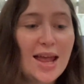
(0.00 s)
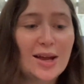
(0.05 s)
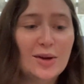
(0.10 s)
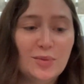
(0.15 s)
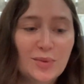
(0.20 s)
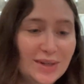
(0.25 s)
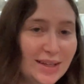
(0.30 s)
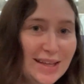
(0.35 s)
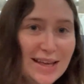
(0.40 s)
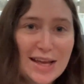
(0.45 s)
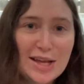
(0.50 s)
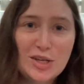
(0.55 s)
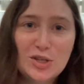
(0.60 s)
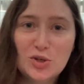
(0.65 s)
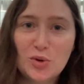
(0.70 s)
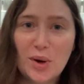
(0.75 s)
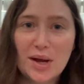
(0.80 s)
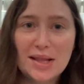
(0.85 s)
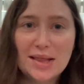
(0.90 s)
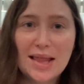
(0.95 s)
Really
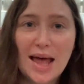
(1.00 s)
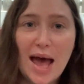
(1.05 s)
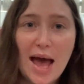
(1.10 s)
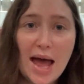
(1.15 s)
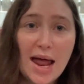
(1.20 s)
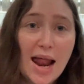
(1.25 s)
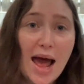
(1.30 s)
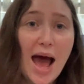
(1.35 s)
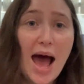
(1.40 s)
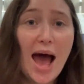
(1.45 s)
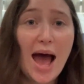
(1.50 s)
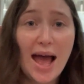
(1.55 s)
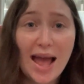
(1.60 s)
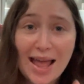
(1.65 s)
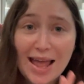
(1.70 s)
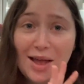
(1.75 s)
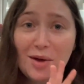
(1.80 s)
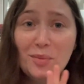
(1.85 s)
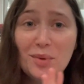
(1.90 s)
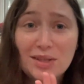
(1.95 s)
enjoyed that.
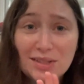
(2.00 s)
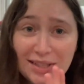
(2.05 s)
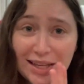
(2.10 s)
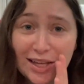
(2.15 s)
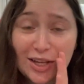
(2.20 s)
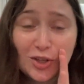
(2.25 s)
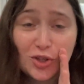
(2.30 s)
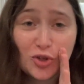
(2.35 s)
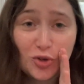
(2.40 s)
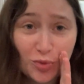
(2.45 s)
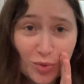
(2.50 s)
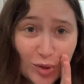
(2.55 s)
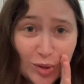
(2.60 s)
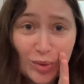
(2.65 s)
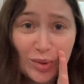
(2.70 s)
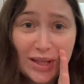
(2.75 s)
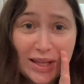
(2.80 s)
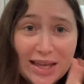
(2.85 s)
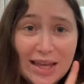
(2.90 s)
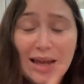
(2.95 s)
I was like
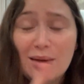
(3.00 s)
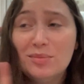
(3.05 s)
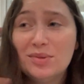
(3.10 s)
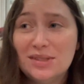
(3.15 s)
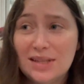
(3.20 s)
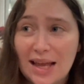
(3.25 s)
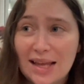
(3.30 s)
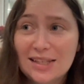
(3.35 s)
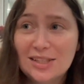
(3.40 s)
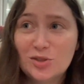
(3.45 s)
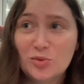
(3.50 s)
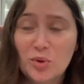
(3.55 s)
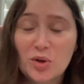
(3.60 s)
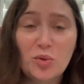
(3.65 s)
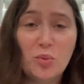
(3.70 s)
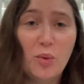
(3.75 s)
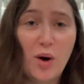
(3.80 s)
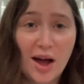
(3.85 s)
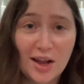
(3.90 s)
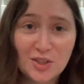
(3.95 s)
truly obsessed with
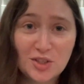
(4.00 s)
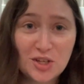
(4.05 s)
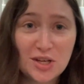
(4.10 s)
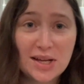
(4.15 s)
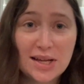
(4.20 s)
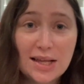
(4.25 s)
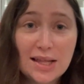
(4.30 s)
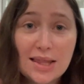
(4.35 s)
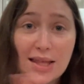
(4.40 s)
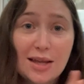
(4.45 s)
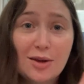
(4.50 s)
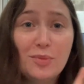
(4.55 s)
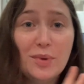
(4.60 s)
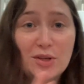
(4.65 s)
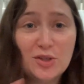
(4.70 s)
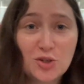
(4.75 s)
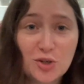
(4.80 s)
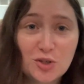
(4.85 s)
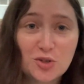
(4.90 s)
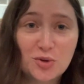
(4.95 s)
watching the
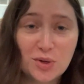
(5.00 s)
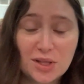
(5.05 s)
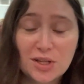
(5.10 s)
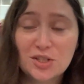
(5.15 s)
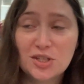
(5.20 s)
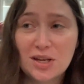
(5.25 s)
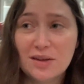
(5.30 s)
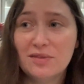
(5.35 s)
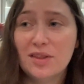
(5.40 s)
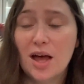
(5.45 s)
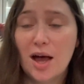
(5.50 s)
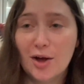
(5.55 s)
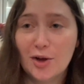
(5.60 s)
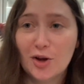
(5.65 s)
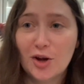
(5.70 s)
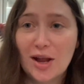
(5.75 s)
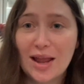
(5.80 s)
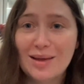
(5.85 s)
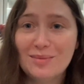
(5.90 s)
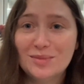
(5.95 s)
original trilogy of The
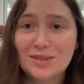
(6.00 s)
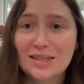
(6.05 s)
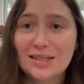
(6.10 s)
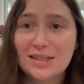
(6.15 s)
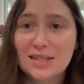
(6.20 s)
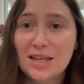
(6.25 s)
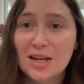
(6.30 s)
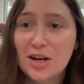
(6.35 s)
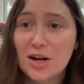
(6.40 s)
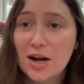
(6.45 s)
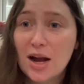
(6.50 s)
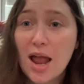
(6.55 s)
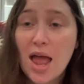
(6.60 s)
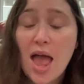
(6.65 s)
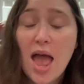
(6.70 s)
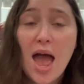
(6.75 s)
Hunger Games this year.